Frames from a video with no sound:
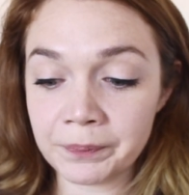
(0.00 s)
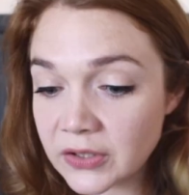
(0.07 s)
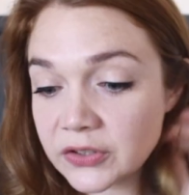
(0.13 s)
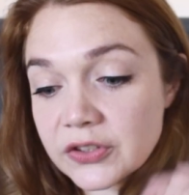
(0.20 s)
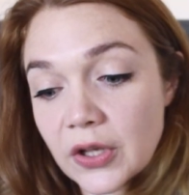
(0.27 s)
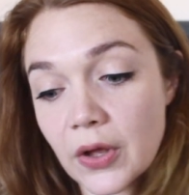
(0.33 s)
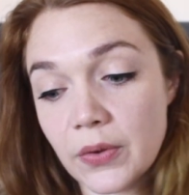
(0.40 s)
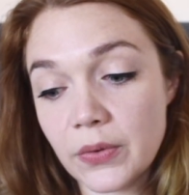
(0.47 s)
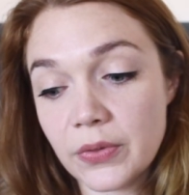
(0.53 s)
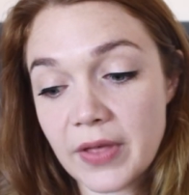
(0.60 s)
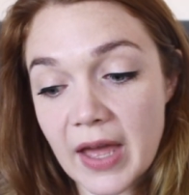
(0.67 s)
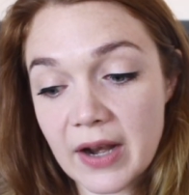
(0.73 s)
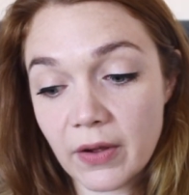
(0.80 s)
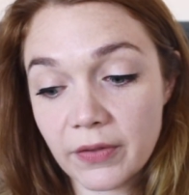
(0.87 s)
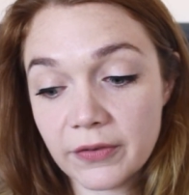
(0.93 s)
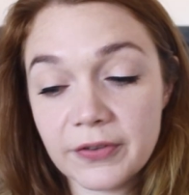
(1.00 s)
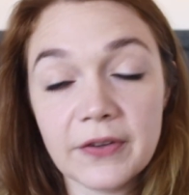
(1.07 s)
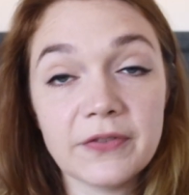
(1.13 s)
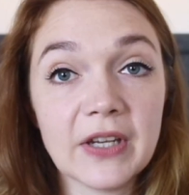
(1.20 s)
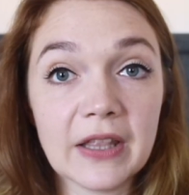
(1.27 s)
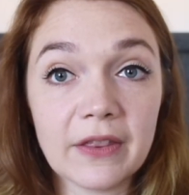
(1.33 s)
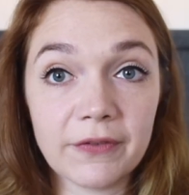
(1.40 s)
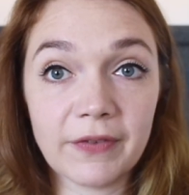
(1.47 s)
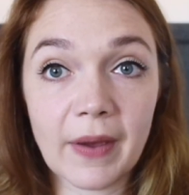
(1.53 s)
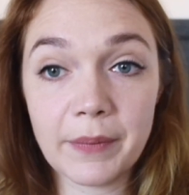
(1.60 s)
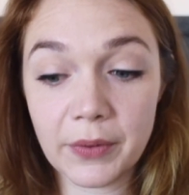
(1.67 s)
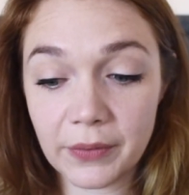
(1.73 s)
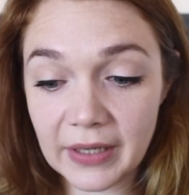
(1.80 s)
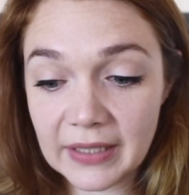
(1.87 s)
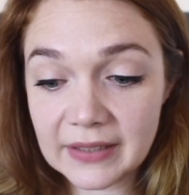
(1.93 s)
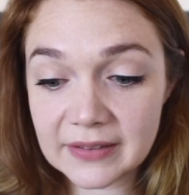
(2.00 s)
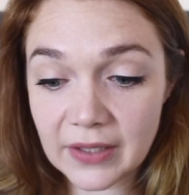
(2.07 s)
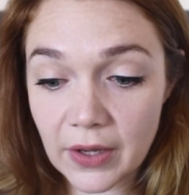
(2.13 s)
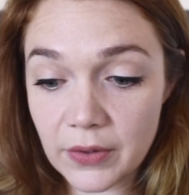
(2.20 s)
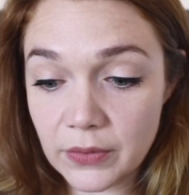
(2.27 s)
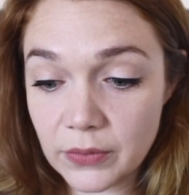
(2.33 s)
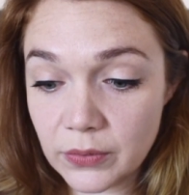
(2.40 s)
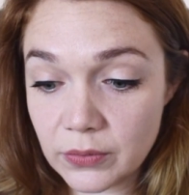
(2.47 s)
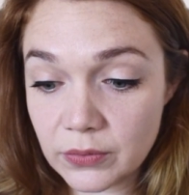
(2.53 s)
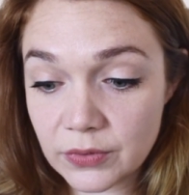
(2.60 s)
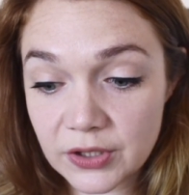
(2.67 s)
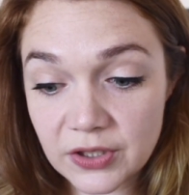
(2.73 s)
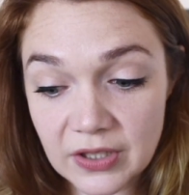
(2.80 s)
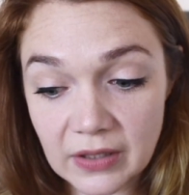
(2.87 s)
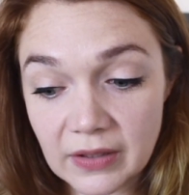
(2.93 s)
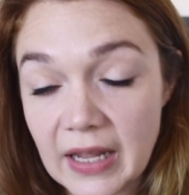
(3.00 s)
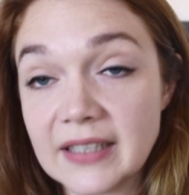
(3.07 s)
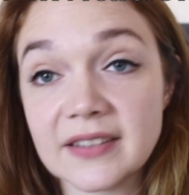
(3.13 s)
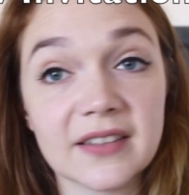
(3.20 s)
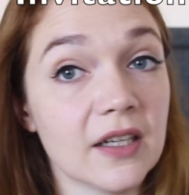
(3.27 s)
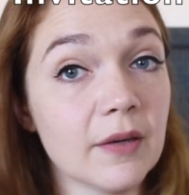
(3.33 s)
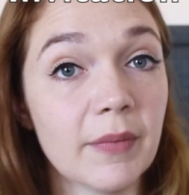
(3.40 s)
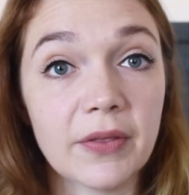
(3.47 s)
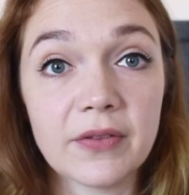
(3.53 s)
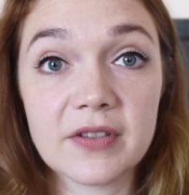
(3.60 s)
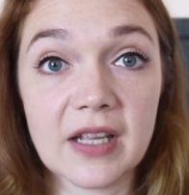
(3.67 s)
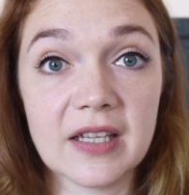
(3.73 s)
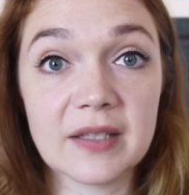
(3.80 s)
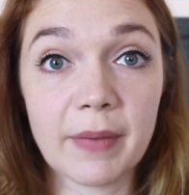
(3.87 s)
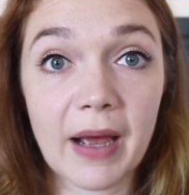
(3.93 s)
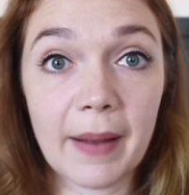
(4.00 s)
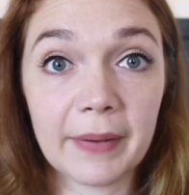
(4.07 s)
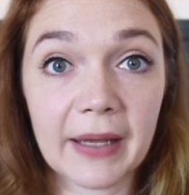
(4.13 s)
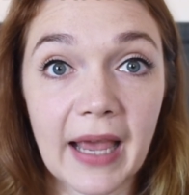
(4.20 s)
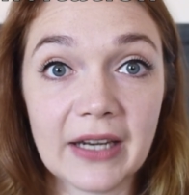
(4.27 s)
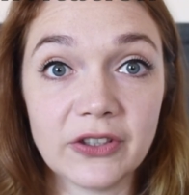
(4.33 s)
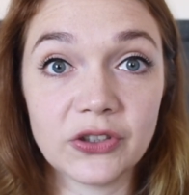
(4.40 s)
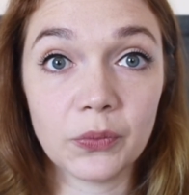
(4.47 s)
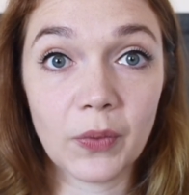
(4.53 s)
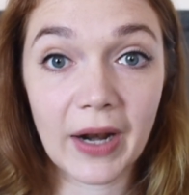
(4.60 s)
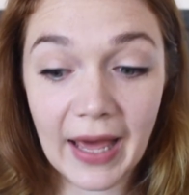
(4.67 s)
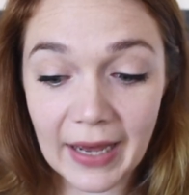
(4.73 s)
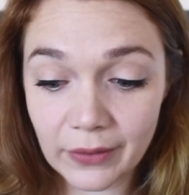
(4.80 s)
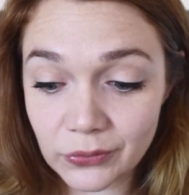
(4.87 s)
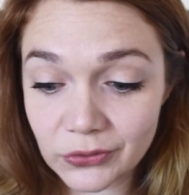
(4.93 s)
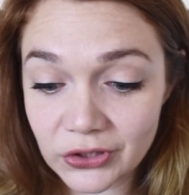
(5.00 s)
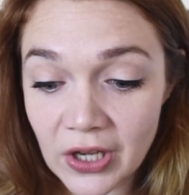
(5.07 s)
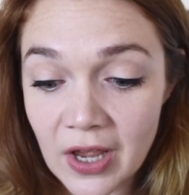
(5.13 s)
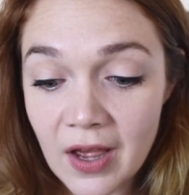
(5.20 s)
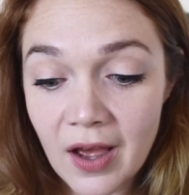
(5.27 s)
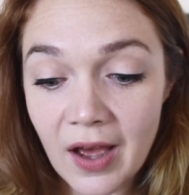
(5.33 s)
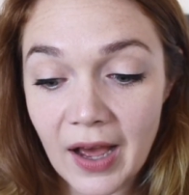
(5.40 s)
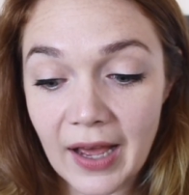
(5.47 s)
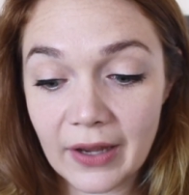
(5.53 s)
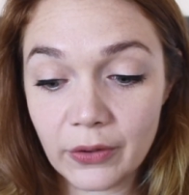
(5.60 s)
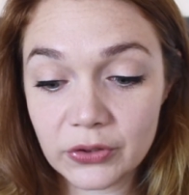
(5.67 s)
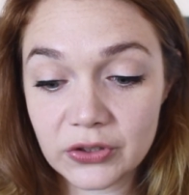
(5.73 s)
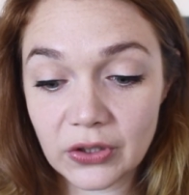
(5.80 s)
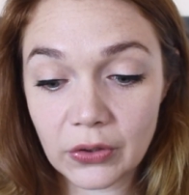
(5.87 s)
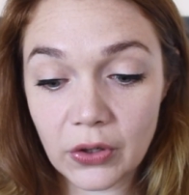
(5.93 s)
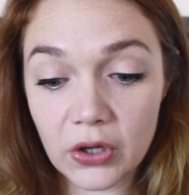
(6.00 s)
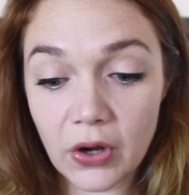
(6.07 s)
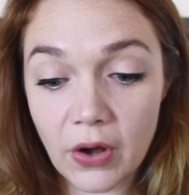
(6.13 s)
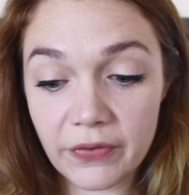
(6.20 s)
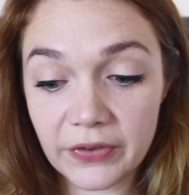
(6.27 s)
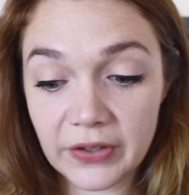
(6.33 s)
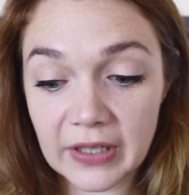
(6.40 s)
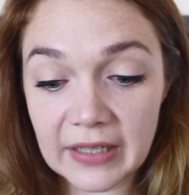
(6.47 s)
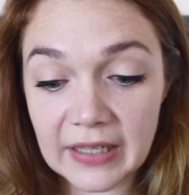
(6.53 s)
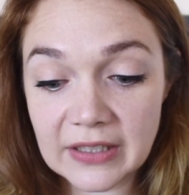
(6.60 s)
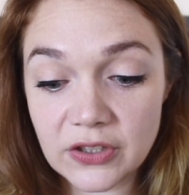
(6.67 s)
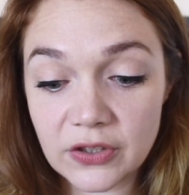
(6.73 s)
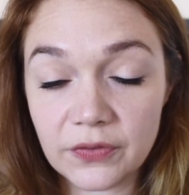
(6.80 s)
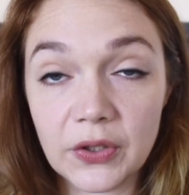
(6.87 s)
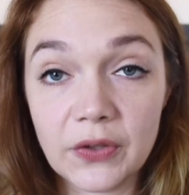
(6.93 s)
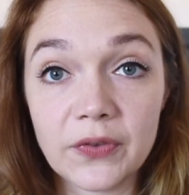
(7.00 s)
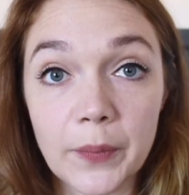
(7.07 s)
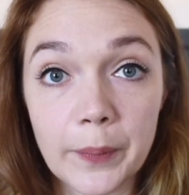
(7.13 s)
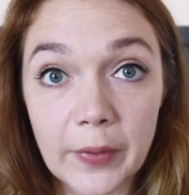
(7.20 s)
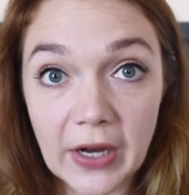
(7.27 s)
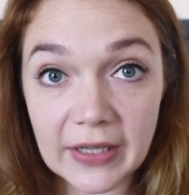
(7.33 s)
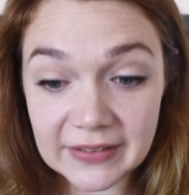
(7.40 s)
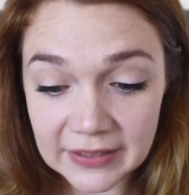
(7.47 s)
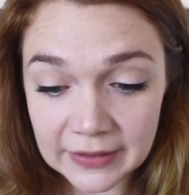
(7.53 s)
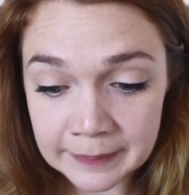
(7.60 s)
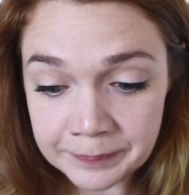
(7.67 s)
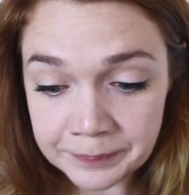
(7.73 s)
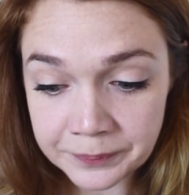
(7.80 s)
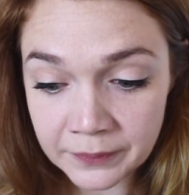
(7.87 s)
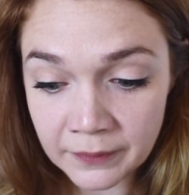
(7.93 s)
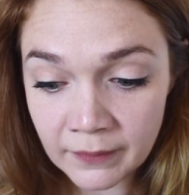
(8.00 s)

So then on the 15th of February, so still less than a month since my application went out, I also got offered an interview for Brighton.